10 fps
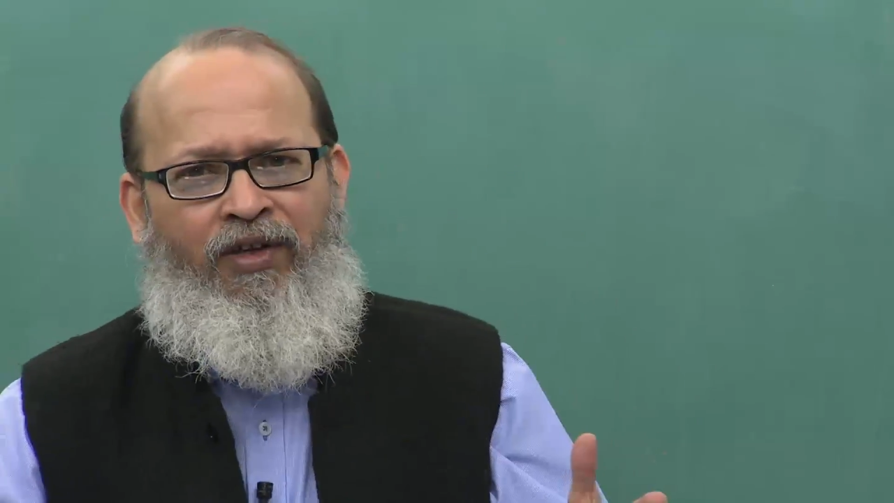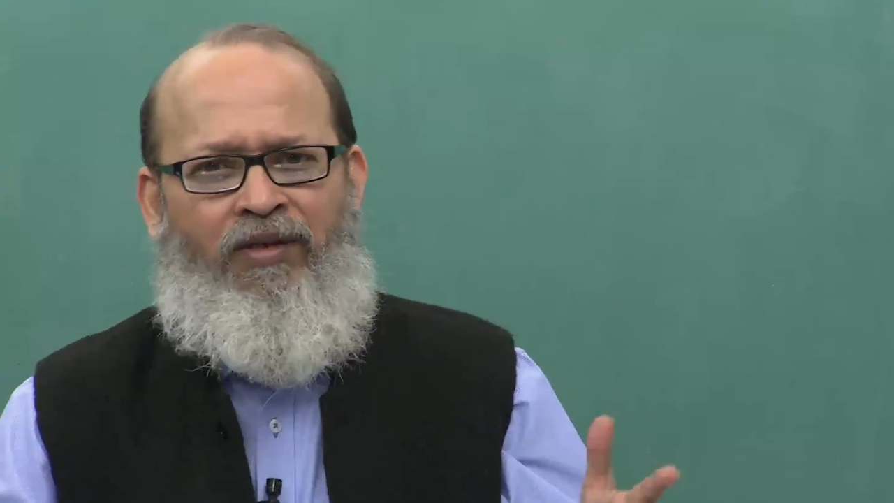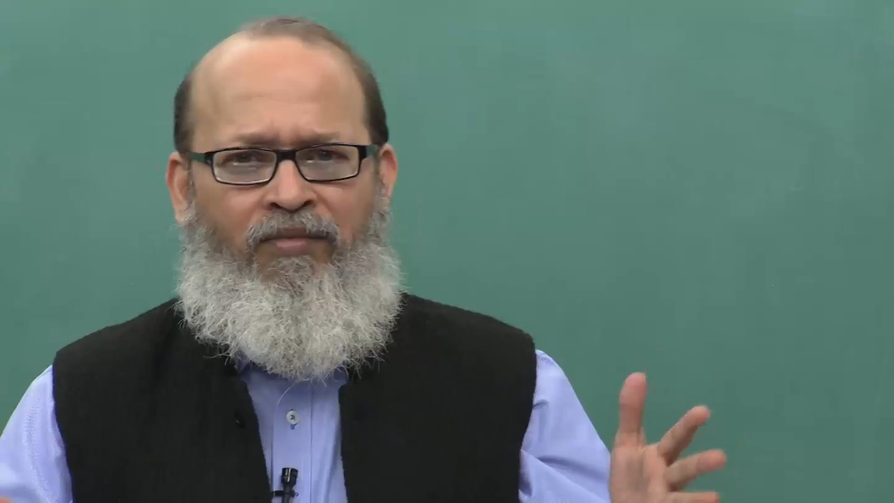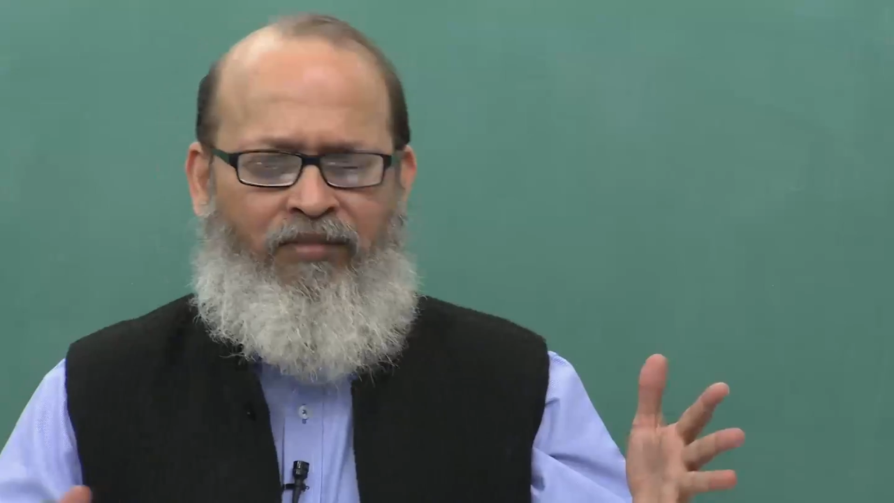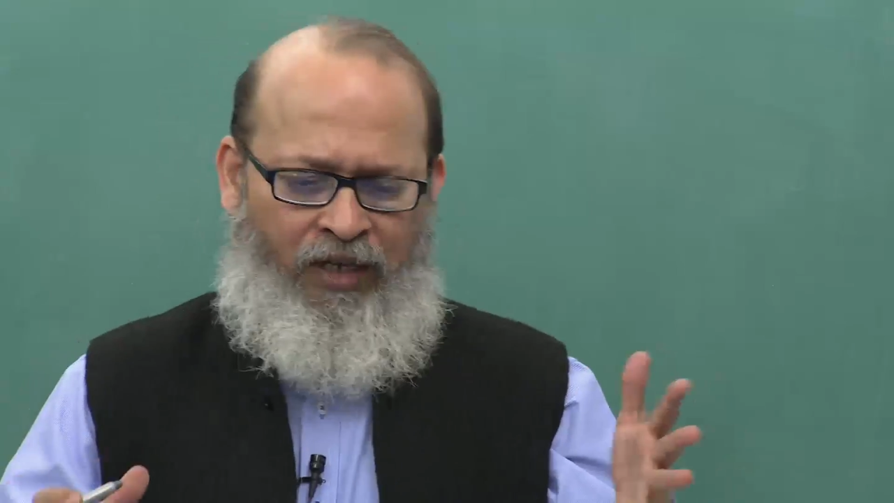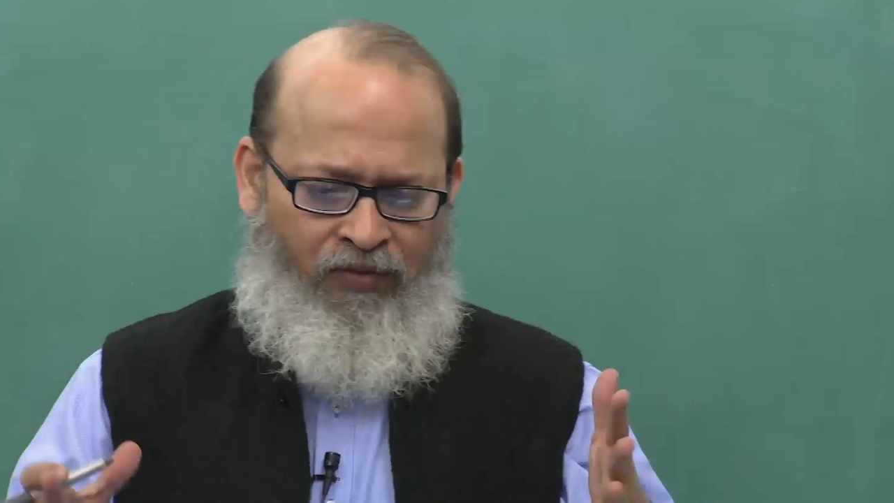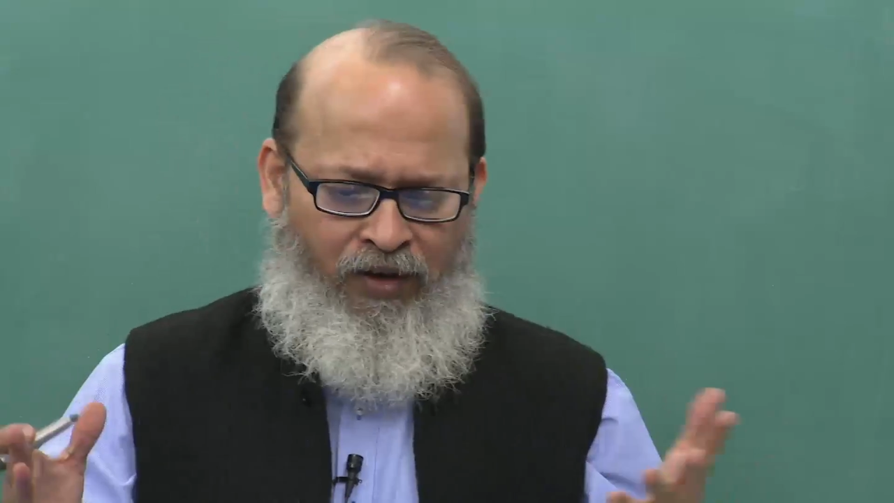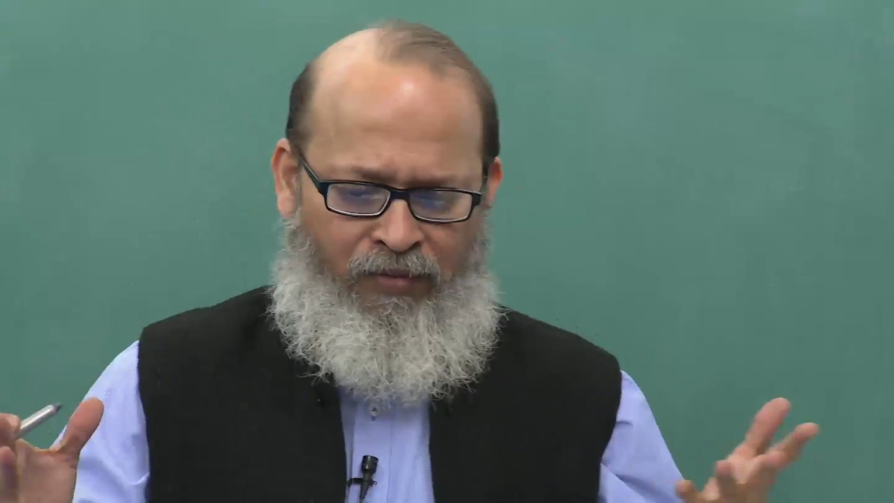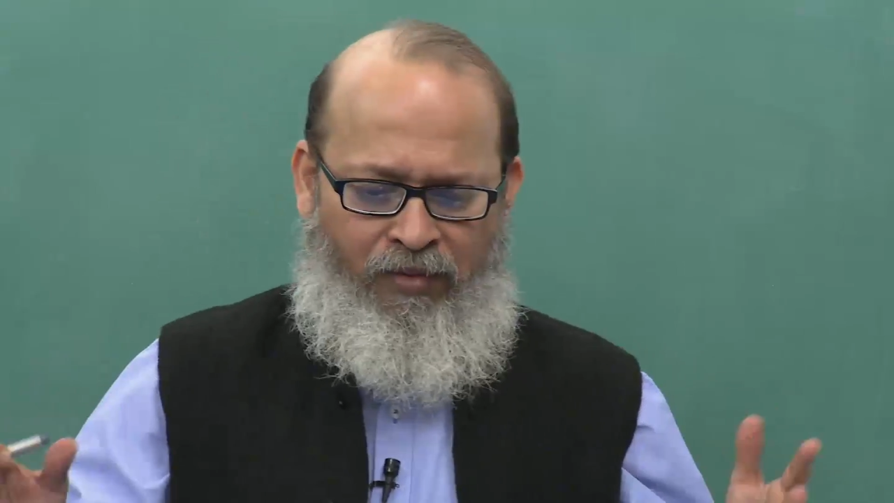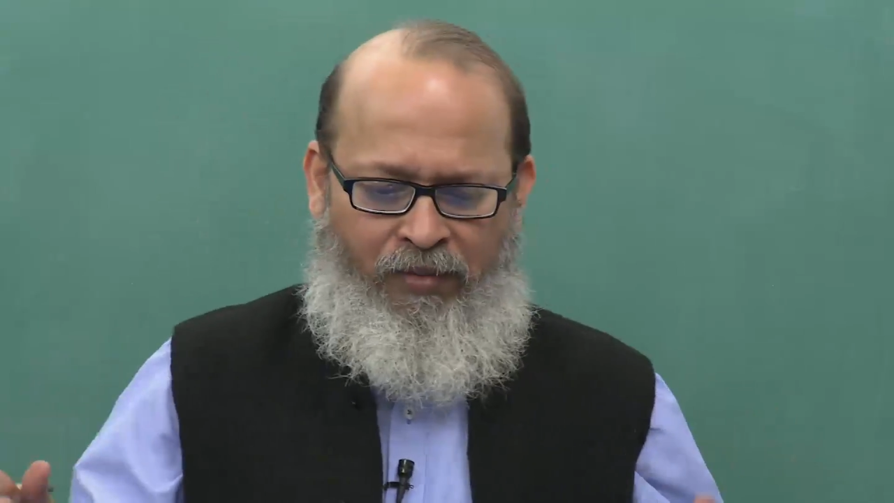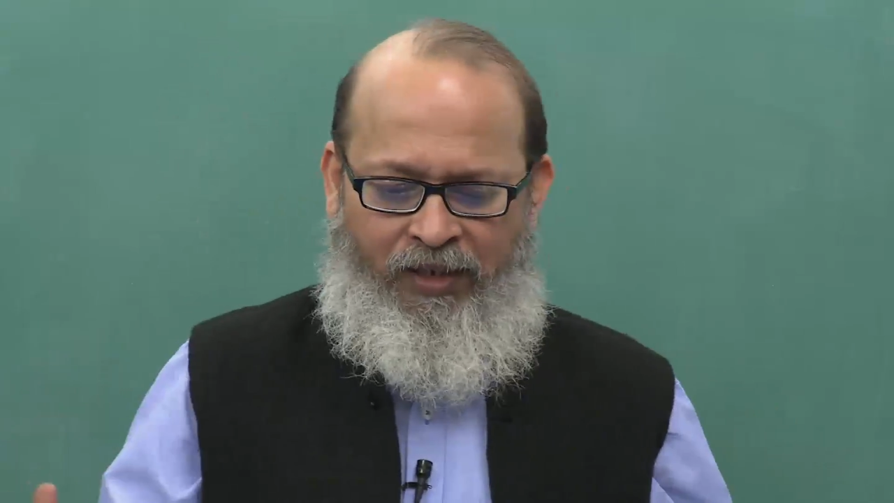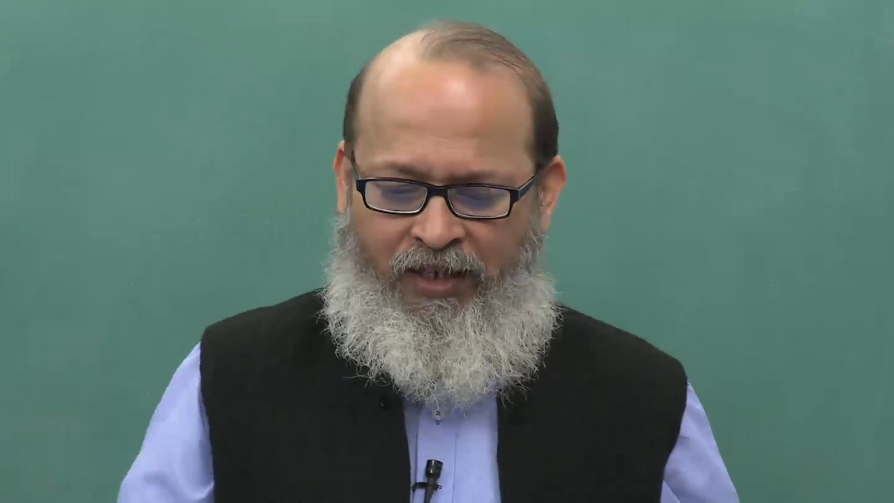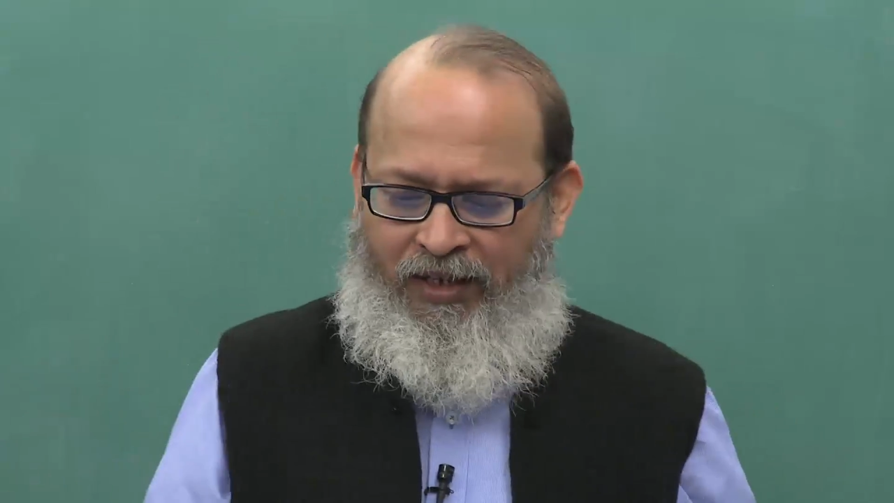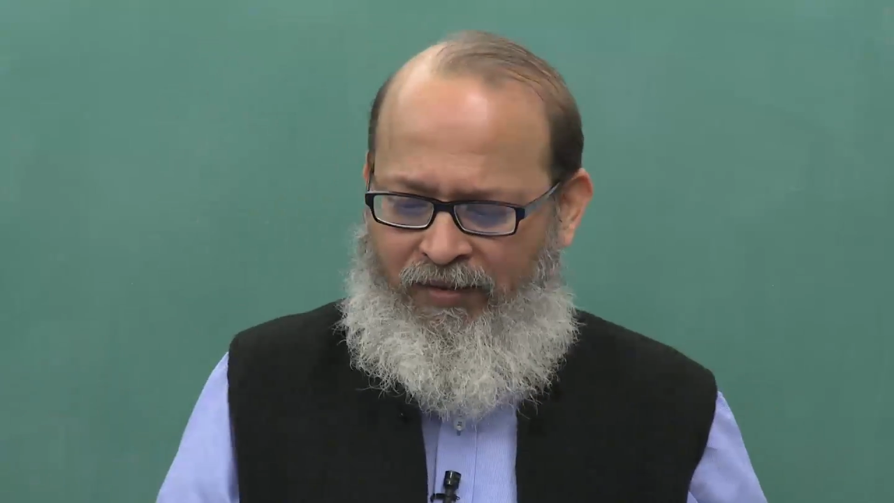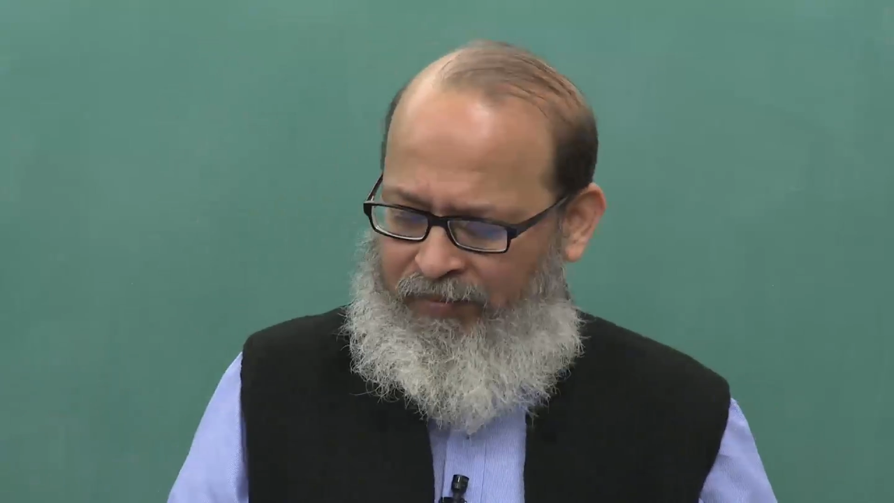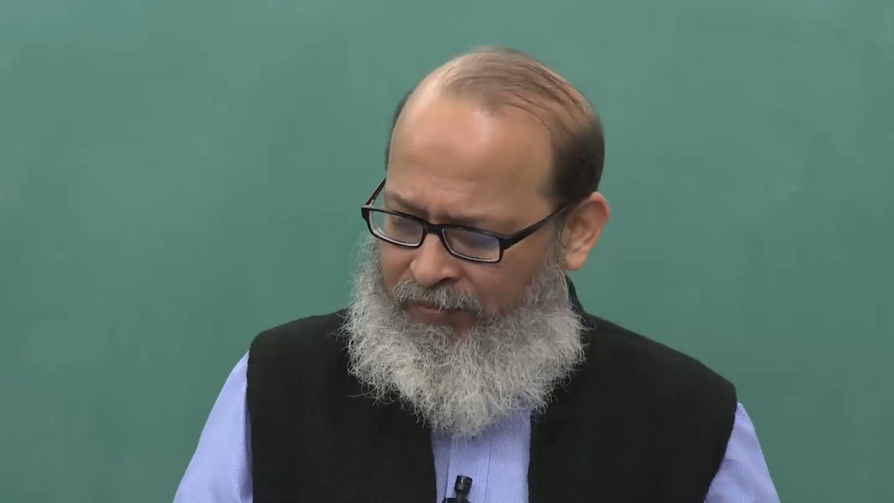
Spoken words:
the network may be missing.